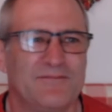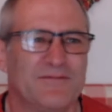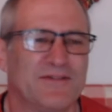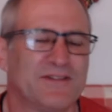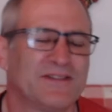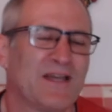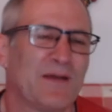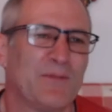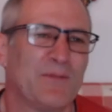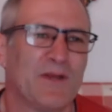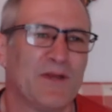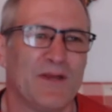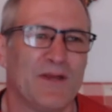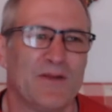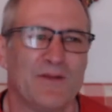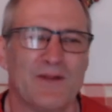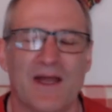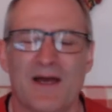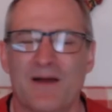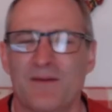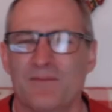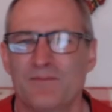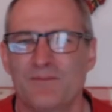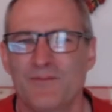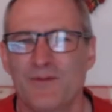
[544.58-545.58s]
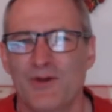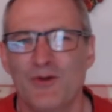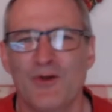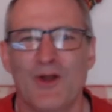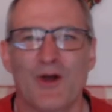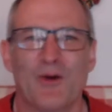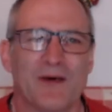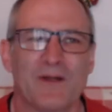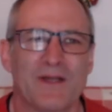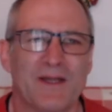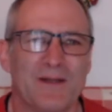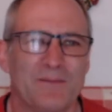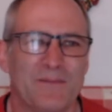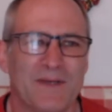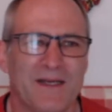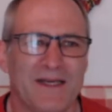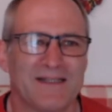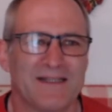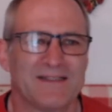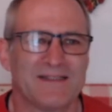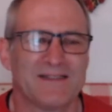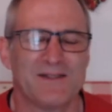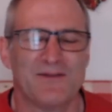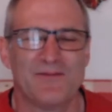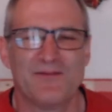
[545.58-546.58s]
some of you that you know what that
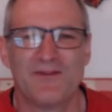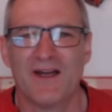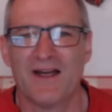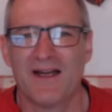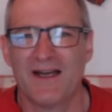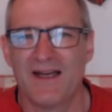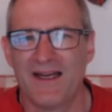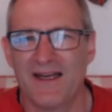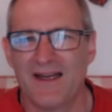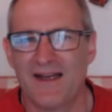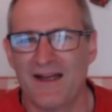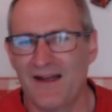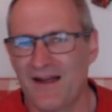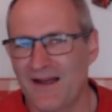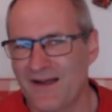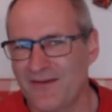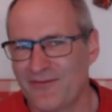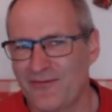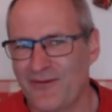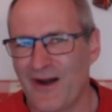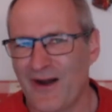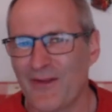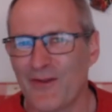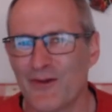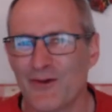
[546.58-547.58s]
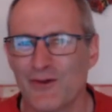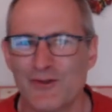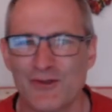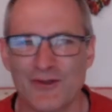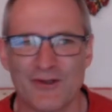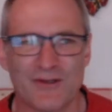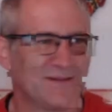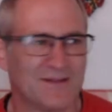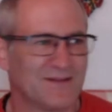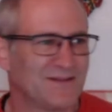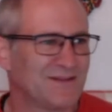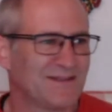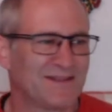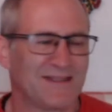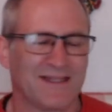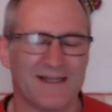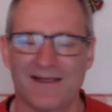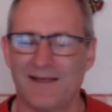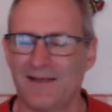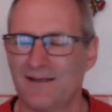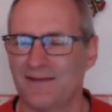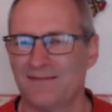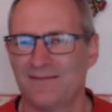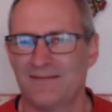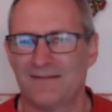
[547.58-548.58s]
means, you've done it, and for others you're
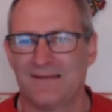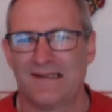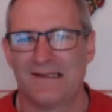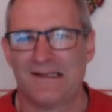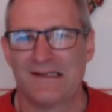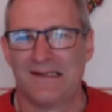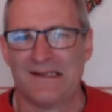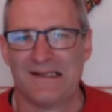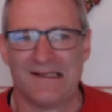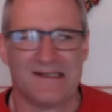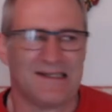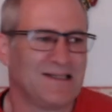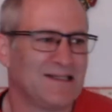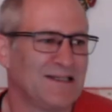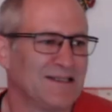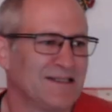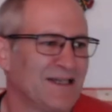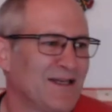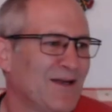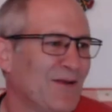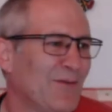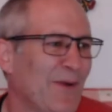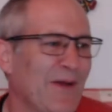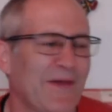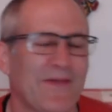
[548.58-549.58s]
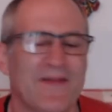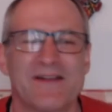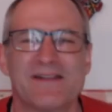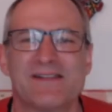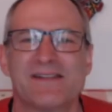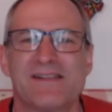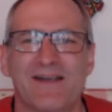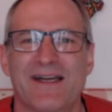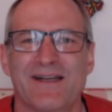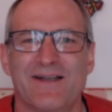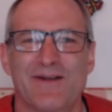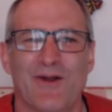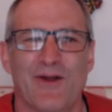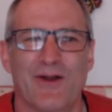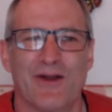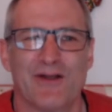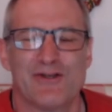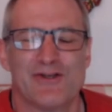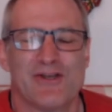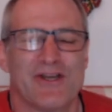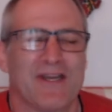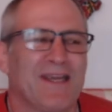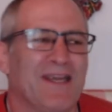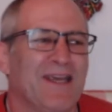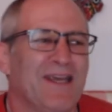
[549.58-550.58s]
still, I don't know about this
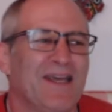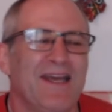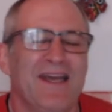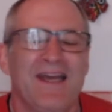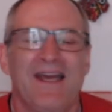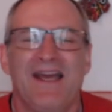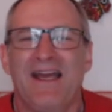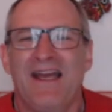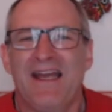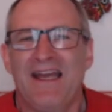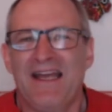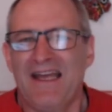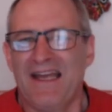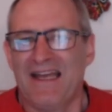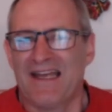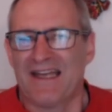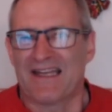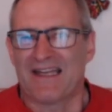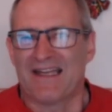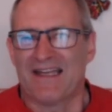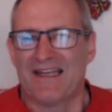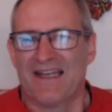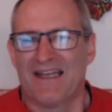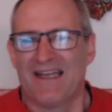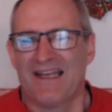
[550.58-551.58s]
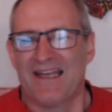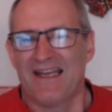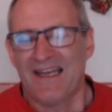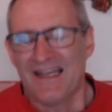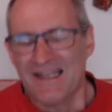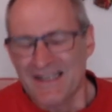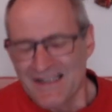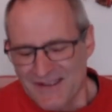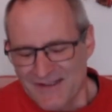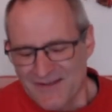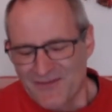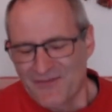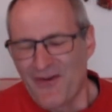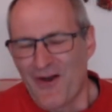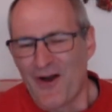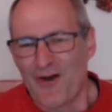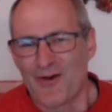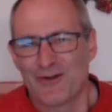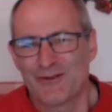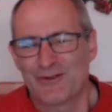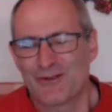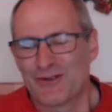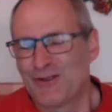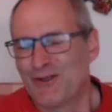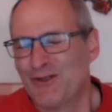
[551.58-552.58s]
technology. It is very
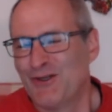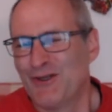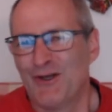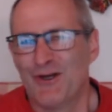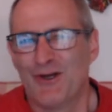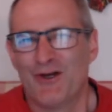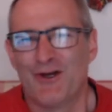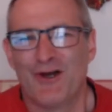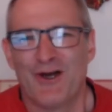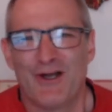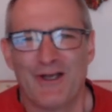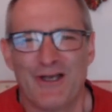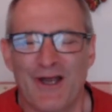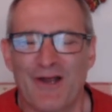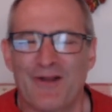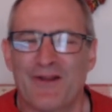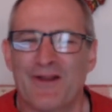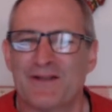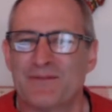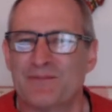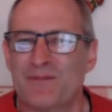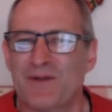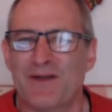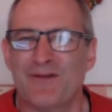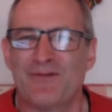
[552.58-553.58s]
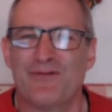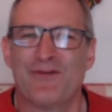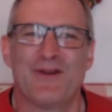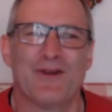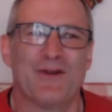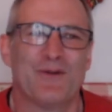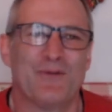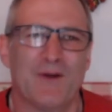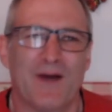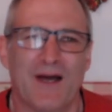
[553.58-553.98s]
secure. I know there's been a few